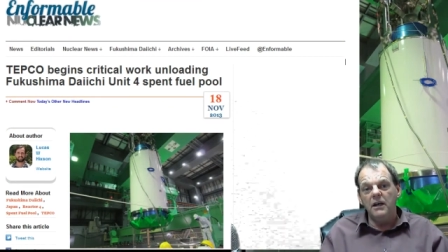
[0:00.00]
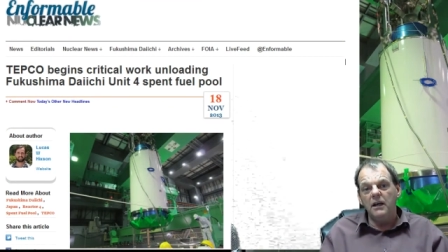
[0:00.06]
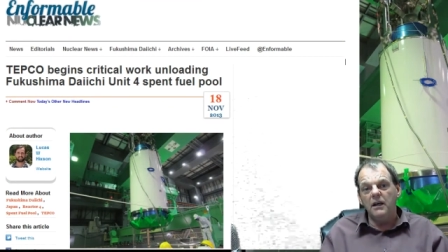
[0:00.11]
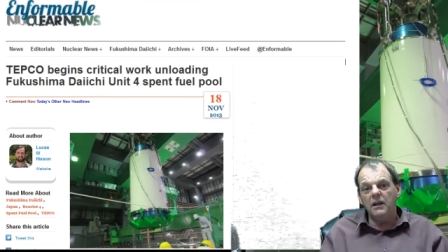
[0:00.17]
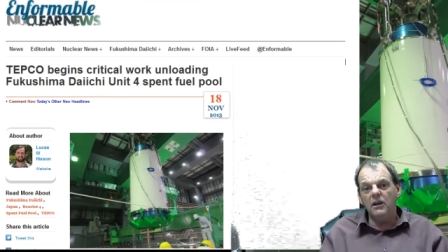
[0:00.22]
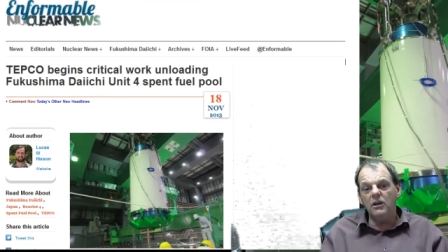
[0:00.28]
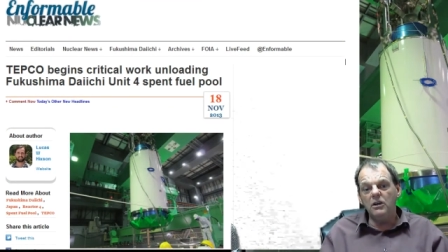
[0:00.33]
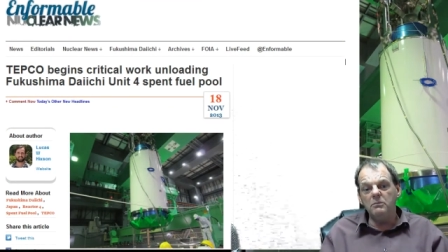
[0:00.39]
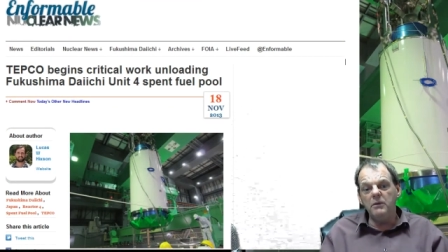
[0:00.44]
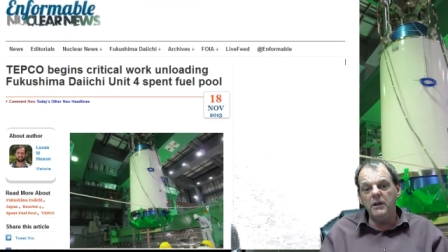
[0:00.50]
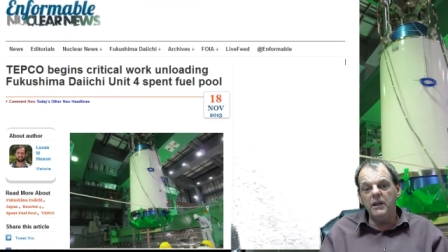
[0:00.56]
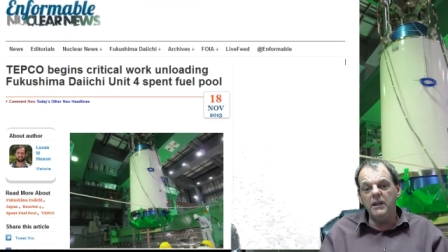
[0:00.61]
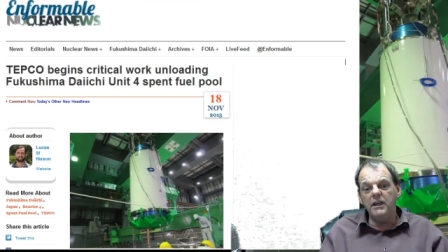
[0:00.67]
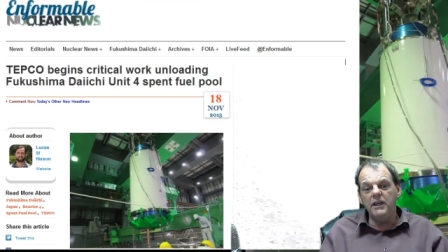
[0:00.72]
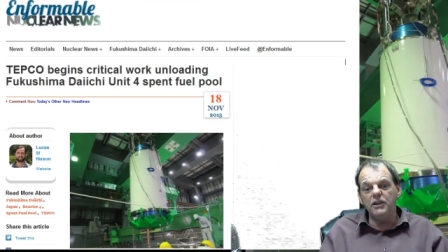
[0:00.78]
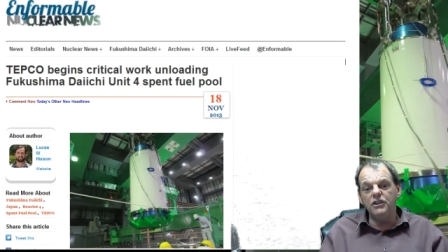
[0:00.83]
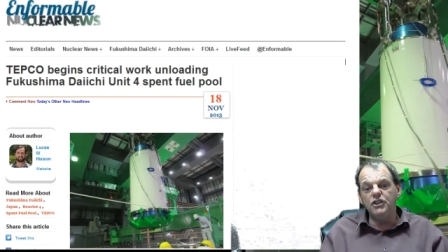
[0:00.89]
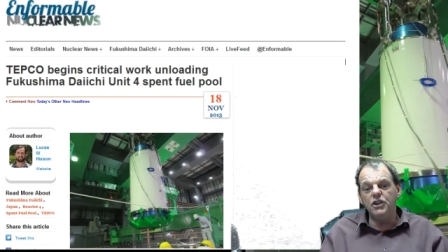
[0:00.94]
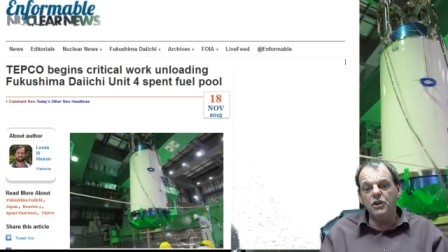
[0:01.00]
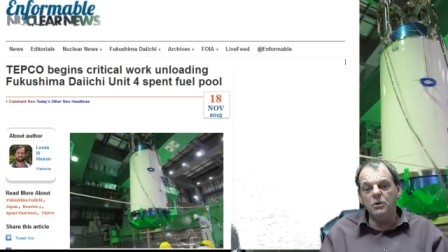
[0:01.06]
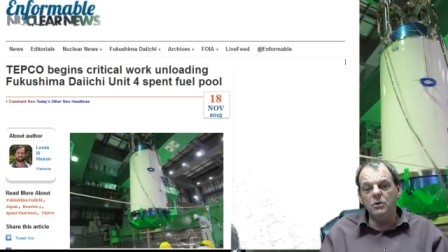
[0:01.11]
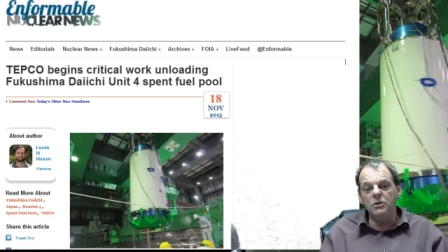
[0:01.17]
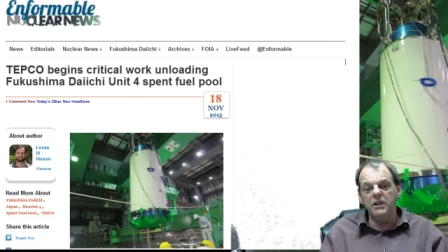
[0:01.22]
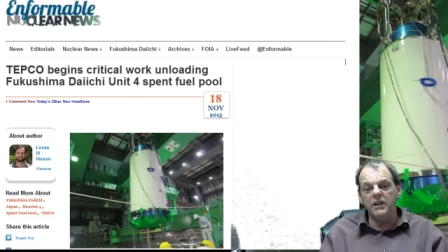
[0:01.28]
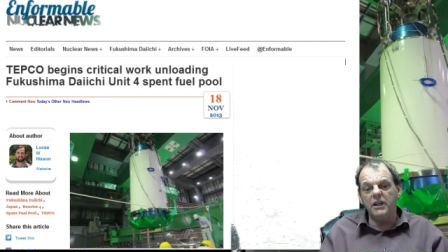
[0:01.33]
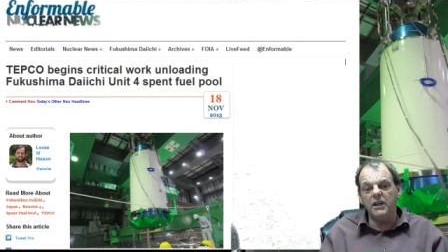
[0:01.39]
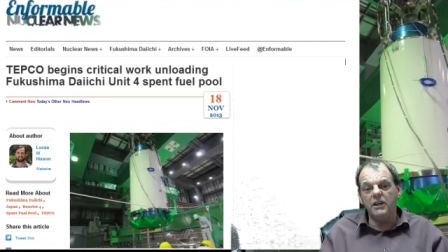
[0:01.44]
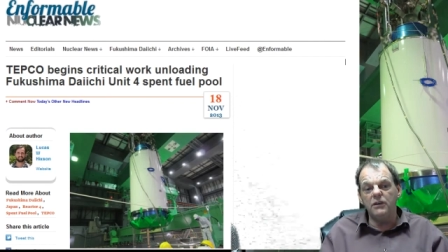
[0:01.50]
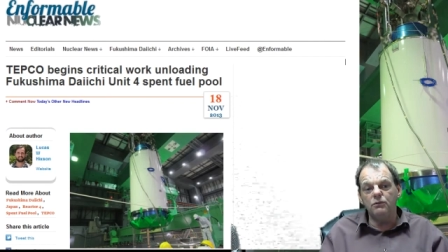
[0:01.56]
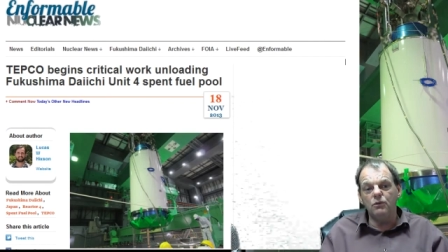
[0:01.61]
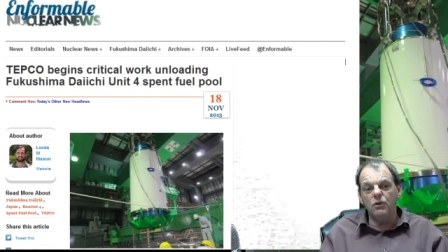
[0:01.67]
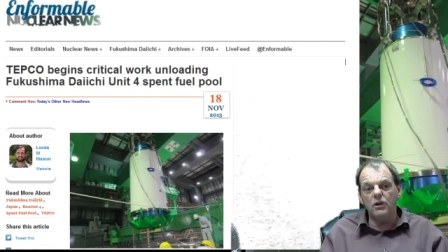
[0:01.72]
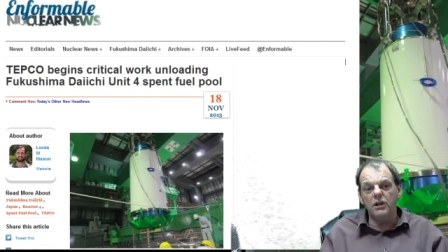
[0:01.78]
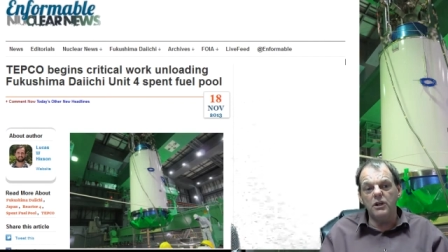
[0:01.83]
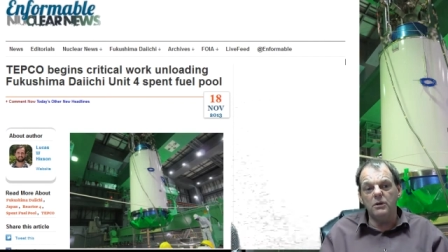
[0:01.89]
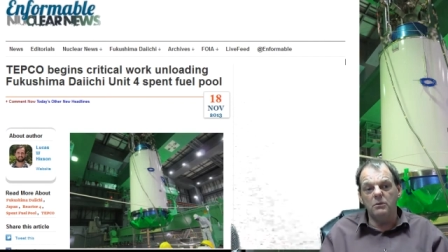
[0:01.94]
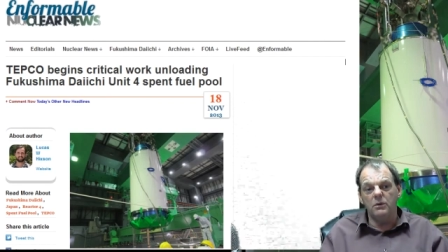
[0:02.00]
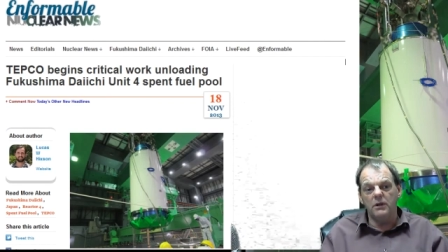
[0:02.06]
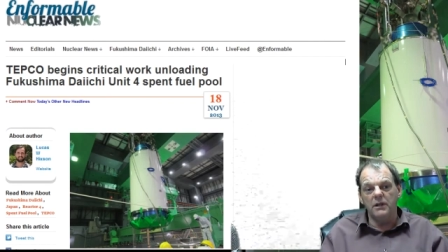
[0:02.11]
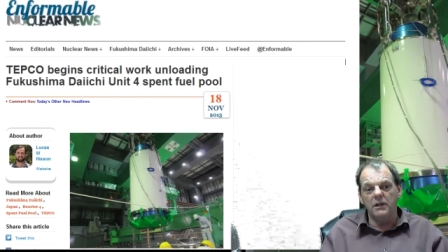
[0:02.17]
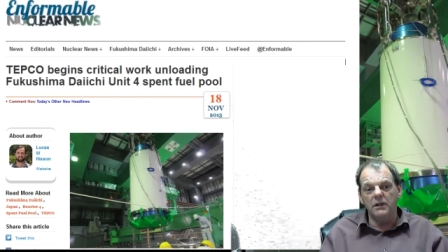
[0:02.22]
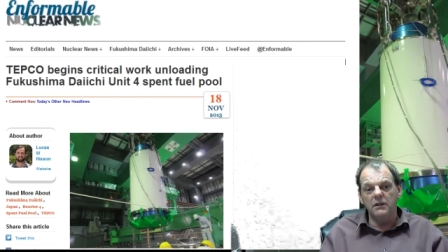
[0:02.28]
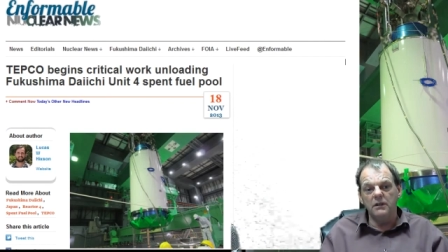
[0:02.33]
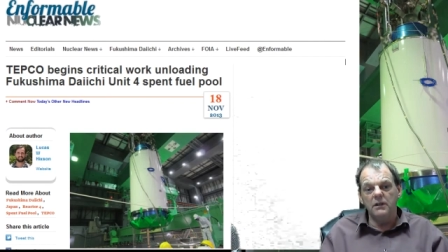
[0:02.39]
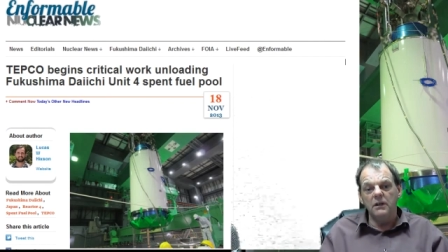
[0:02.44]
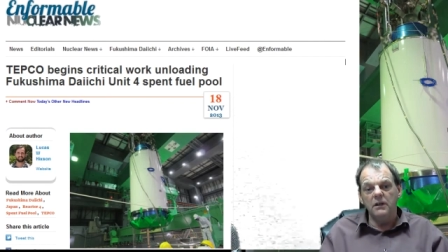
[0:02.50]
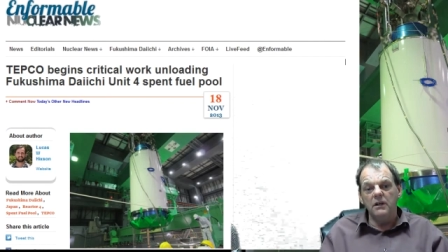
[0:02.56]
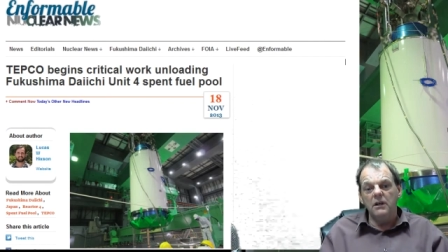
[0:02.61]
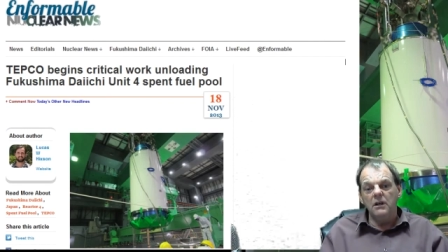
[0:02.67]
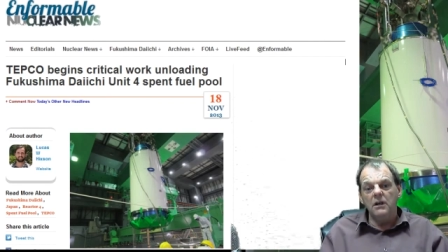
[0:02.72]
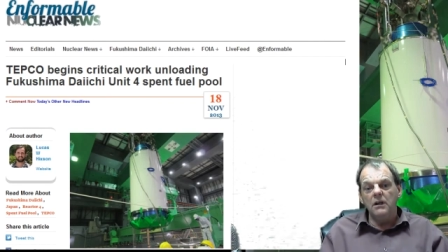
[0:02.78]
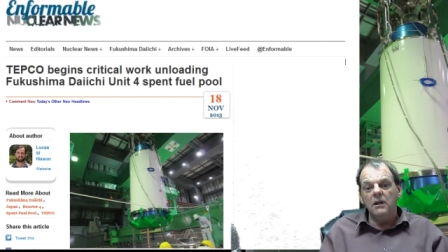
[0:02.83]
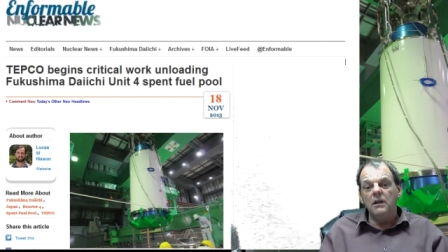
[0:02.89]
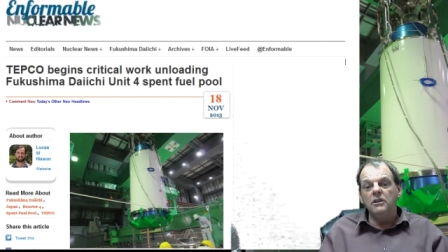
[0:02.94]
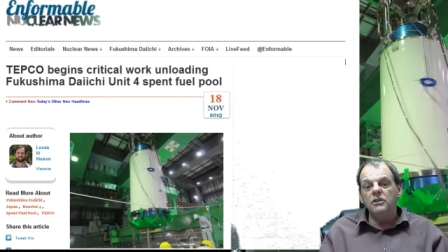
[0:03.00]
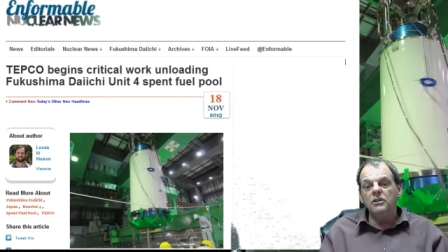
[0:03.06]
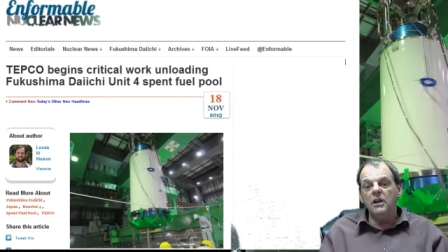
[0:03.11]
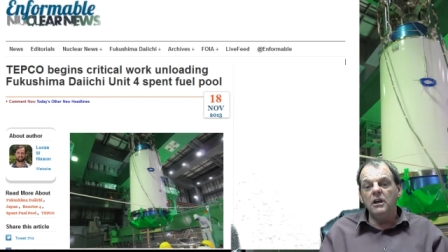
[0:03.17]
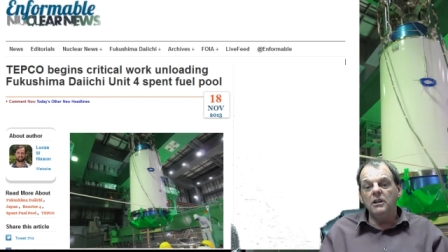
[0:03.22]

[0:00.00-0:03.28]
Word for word: and all the media is using it and running with it.